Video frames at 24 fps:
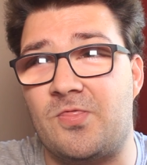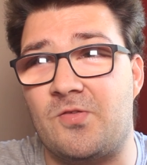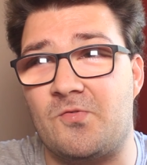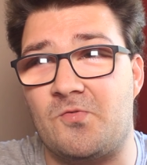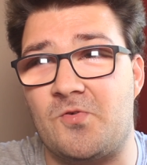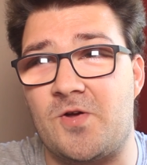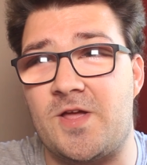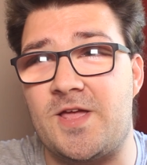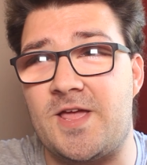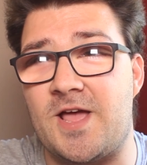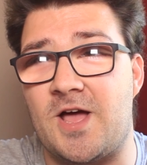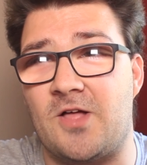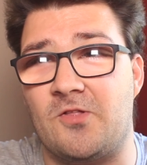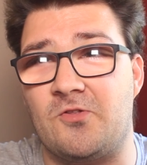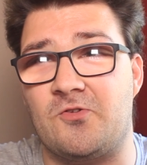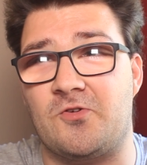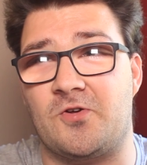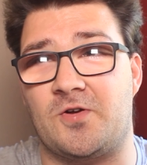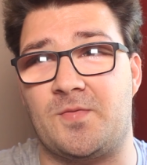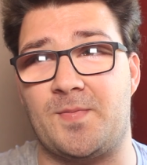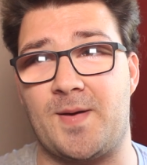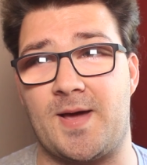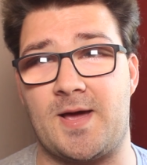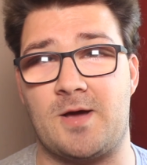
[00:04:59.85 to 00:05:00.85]

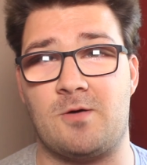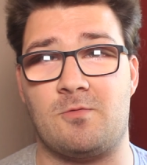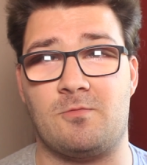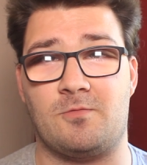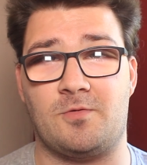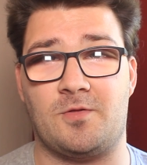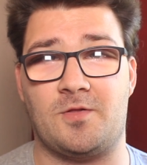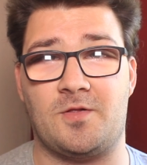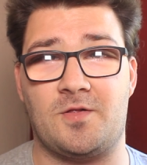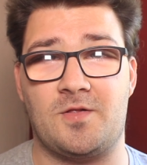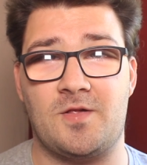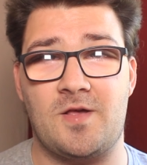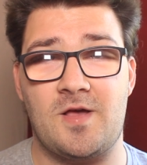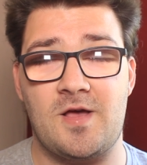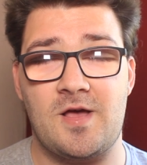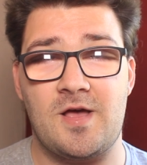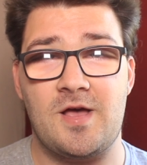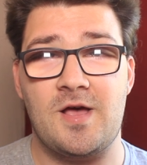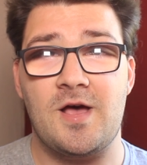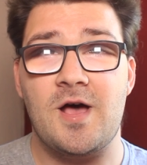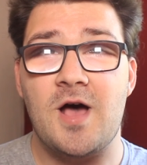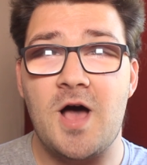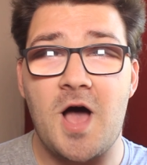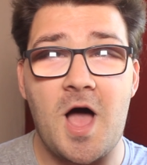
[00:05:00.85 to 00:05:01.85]
£300.
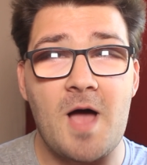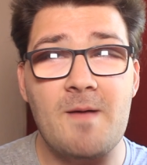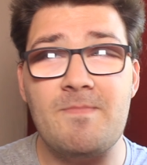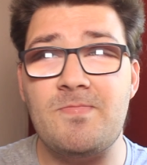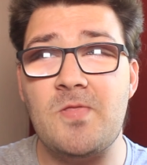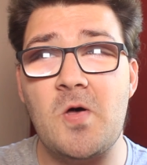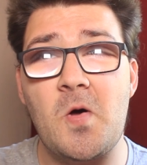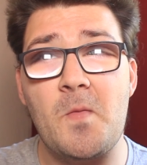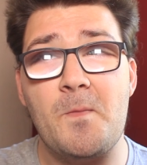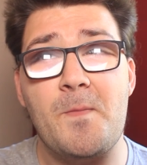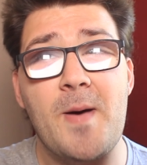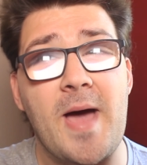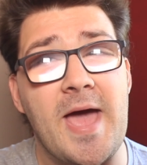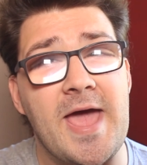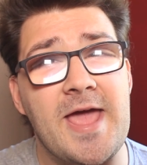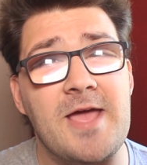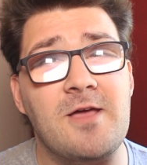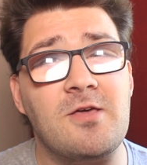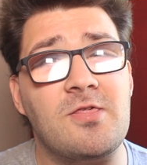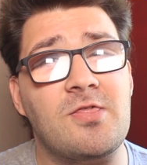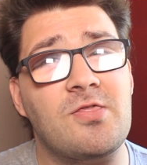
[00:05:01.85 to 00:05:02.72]
I'm not paying